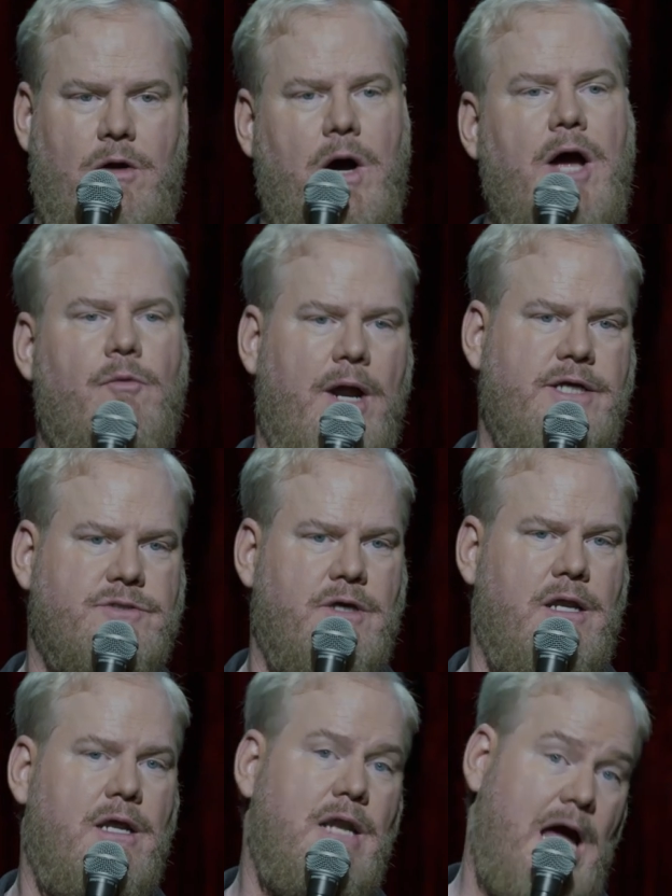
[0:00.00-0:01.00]
how I
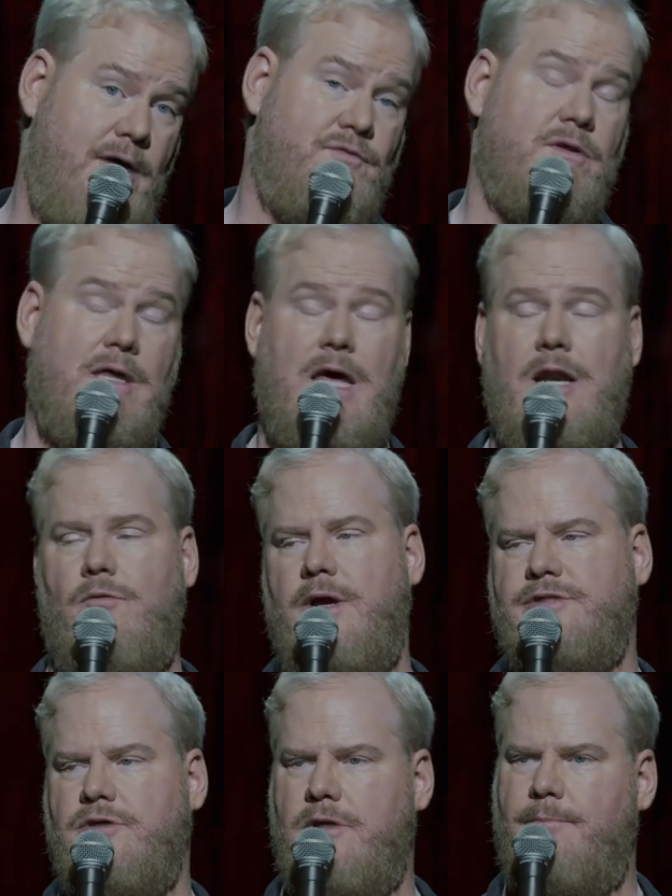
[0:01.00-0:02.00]
rescued it. After that, I
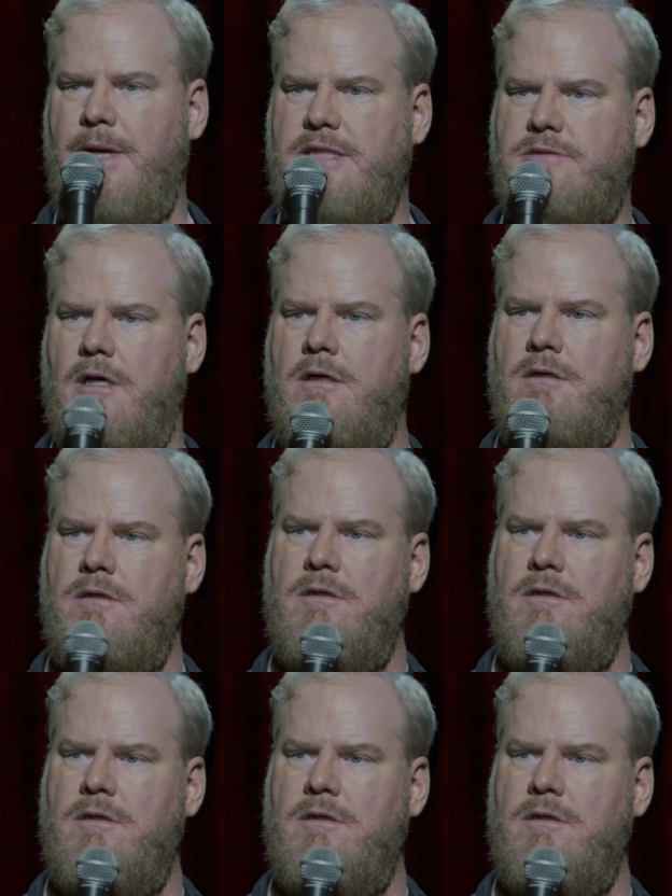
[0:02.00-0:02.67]
rescued a pizza.